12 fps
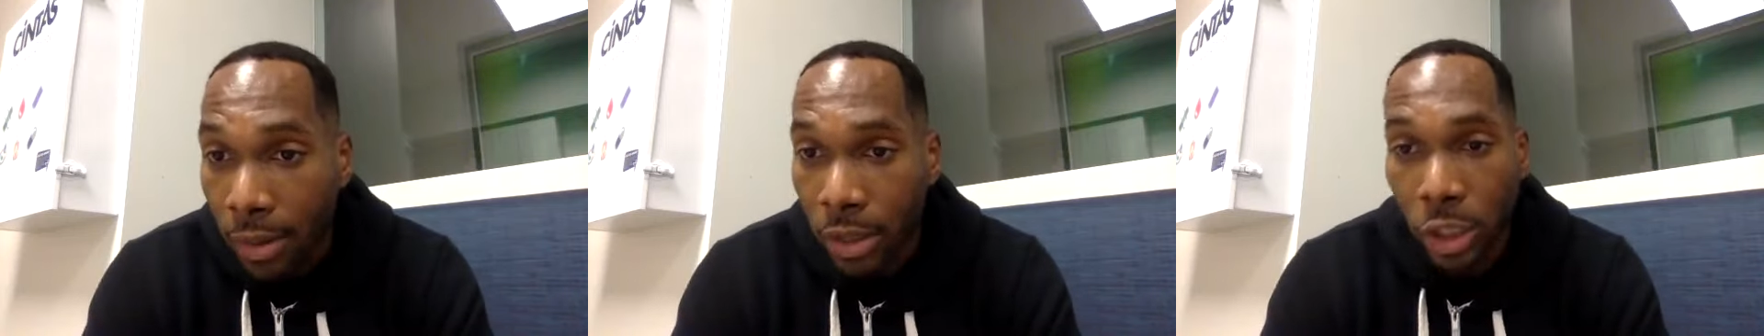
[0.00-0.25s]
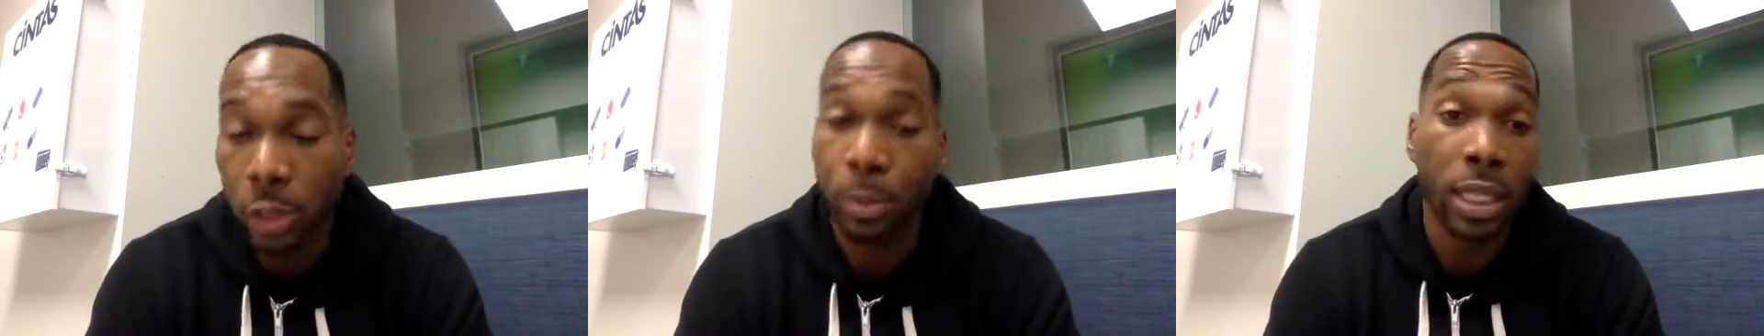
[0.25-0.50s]

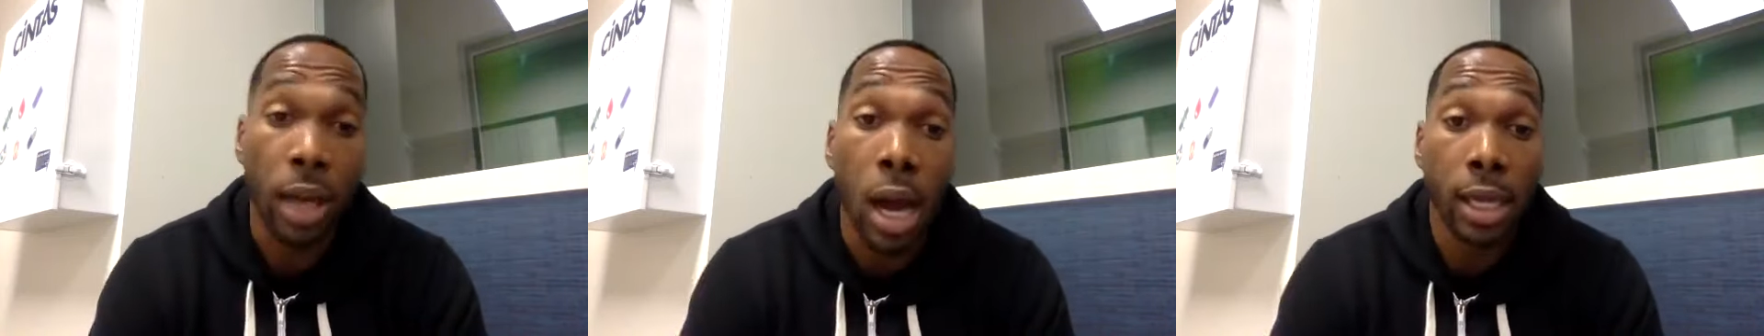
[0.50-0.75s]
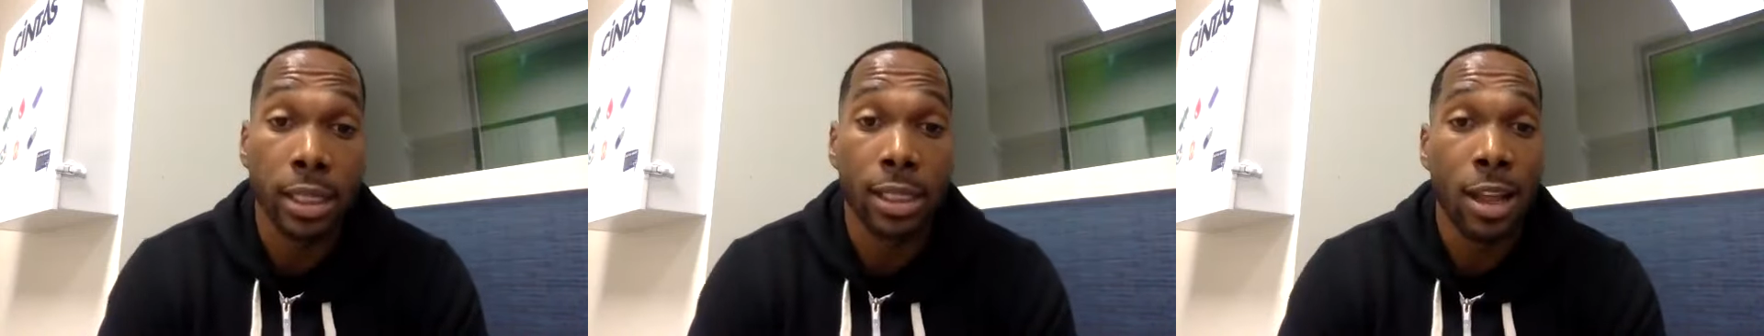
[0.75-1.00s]
just
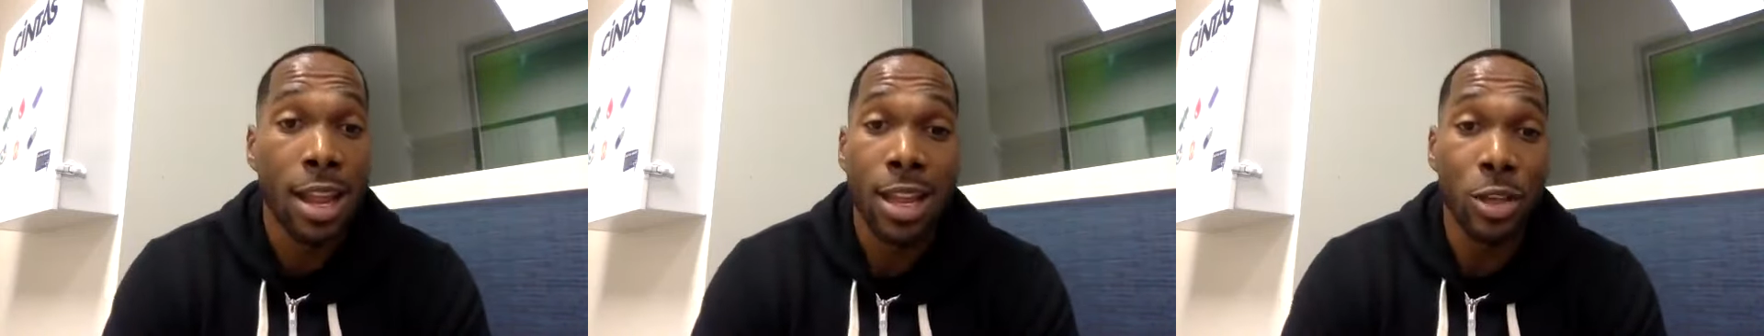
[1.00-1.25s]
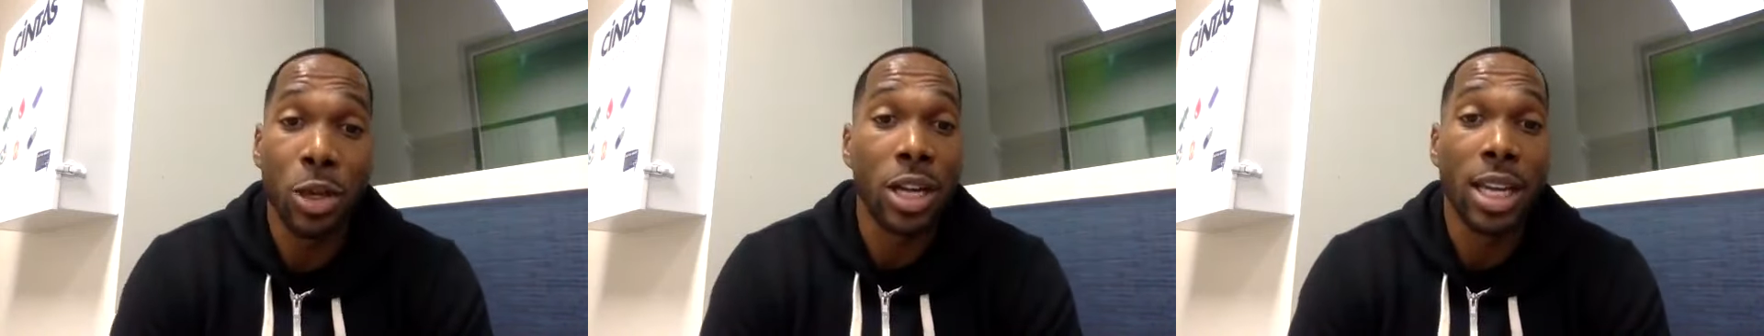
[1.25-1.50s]
because
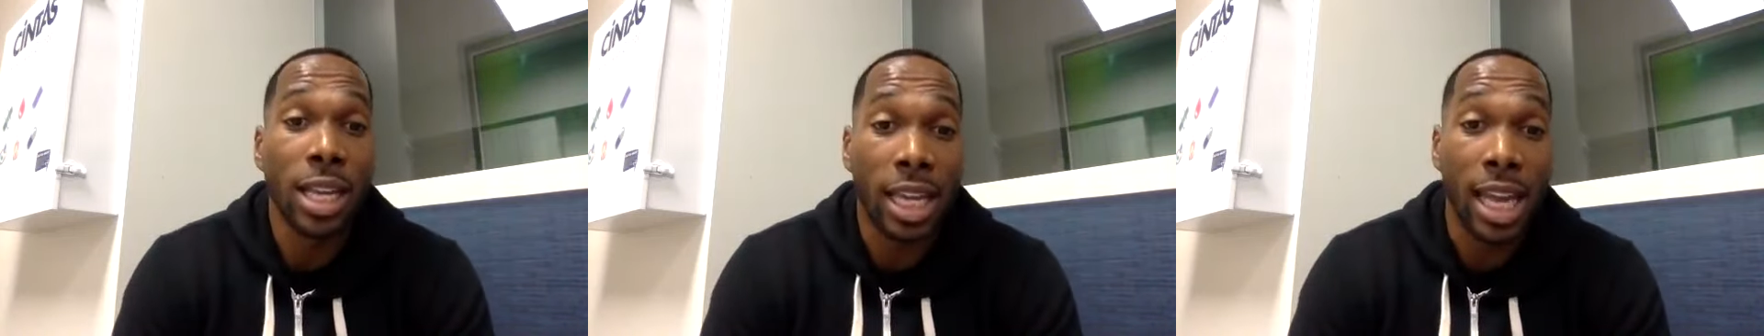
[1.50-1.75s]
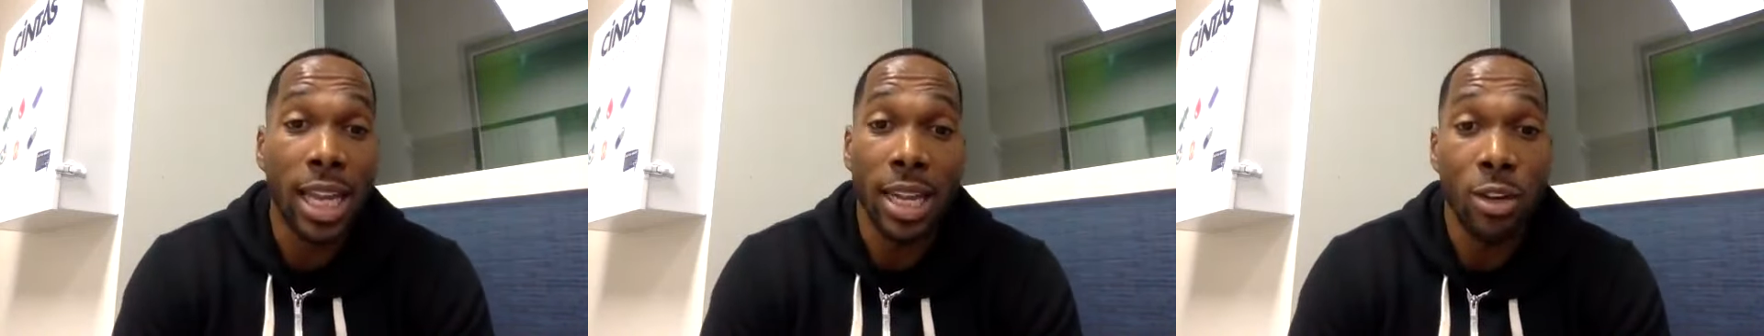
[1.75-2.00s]
you're going to
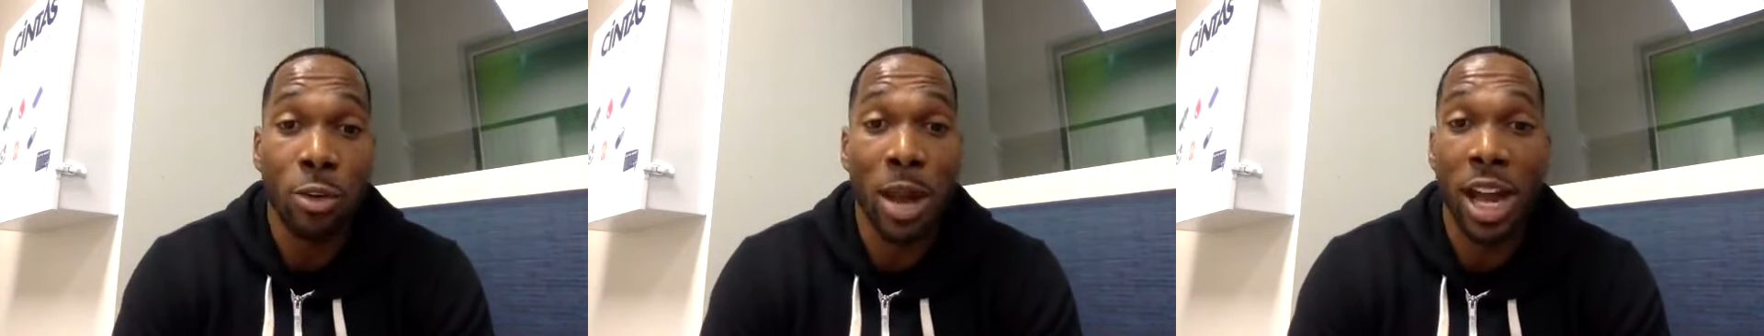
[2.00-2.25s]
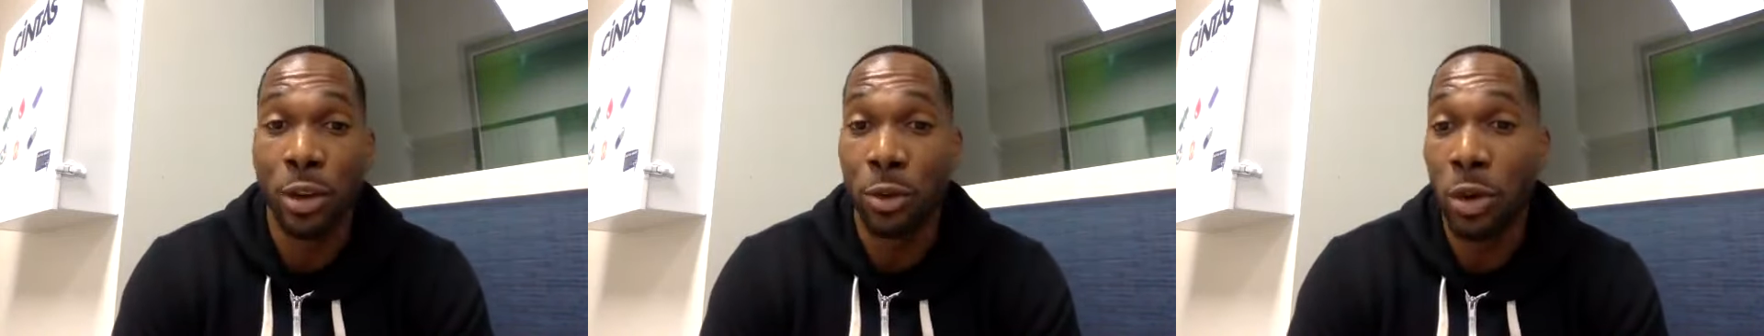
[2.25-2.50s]
get it no
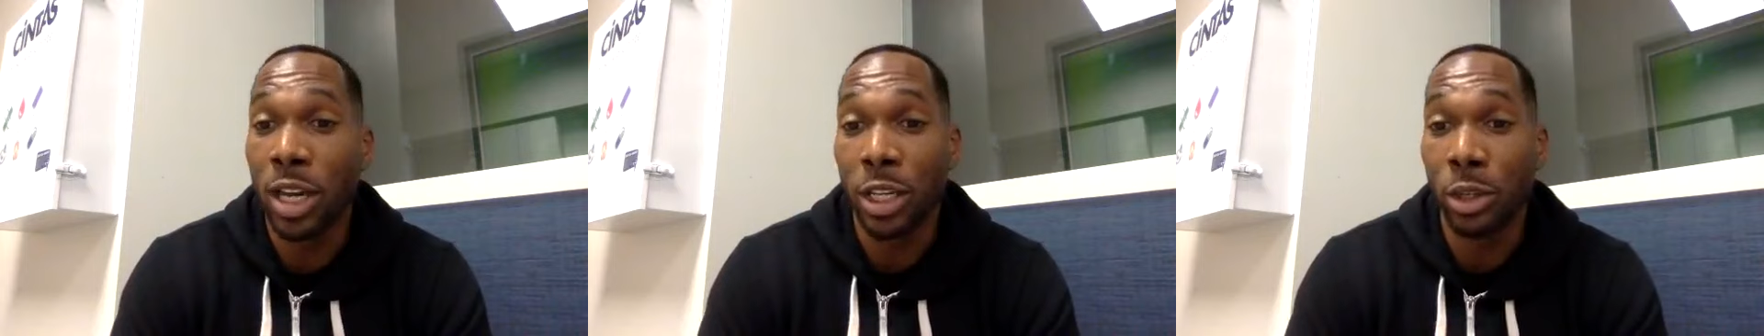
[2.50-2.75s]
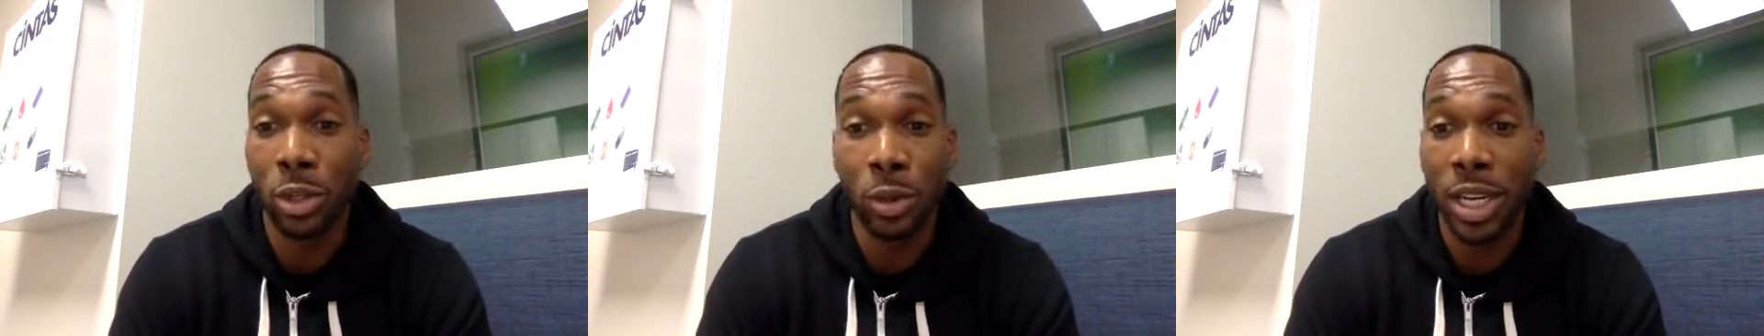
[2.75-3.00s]
matter what you do.